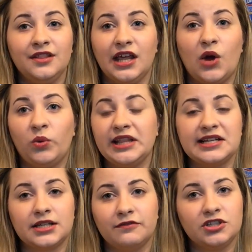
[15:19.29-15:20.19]
They're not
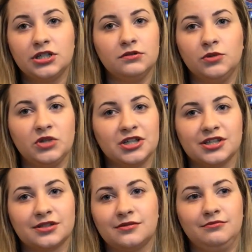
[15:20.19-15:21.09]
willing to give it to you
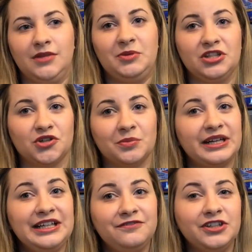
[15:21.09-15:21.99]
because maybe they don't
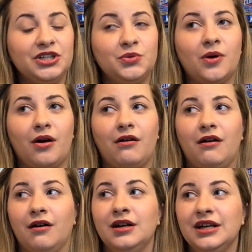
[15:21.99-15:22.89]
believe you,
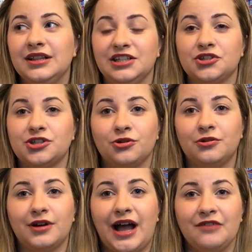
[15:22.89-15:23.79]
or they just
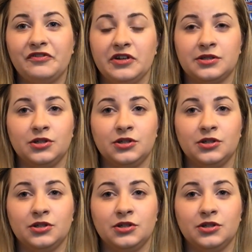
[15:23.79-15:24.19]
don't have